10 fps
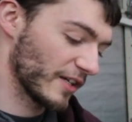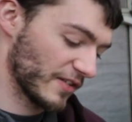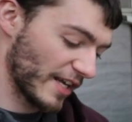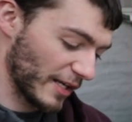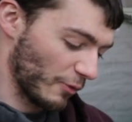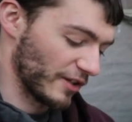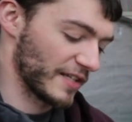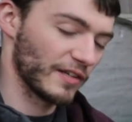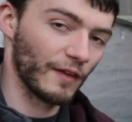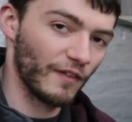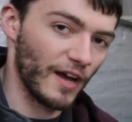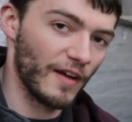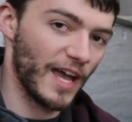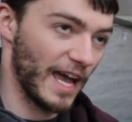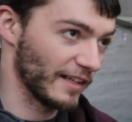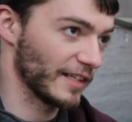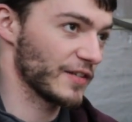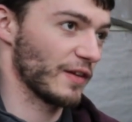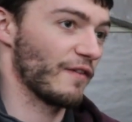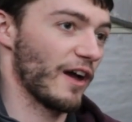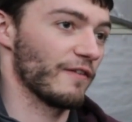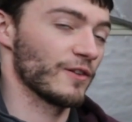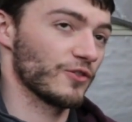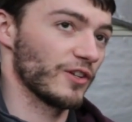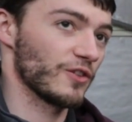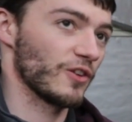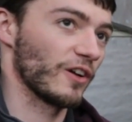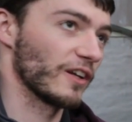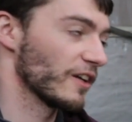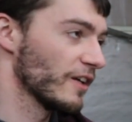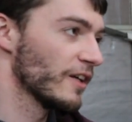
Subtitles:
because I need one that's like at least a 5-inch dish on it,